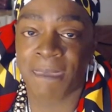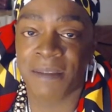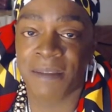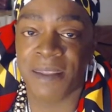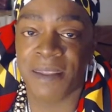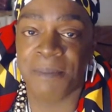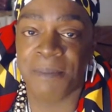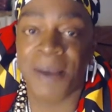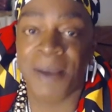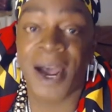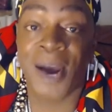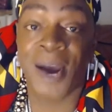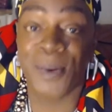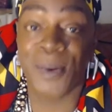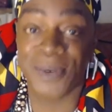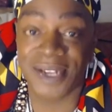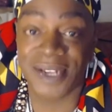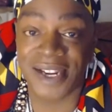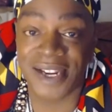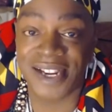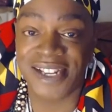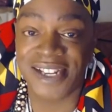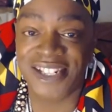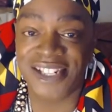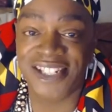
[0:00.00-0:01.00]
The Power
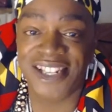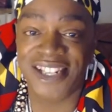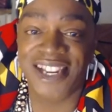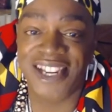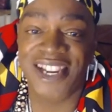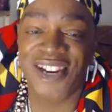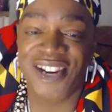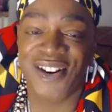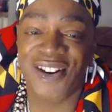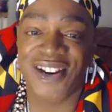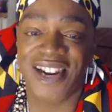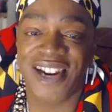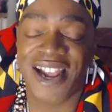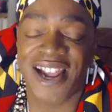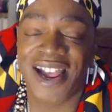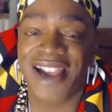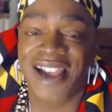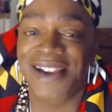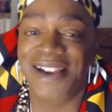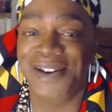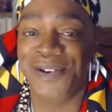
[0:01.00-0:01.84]
Lunch, here at high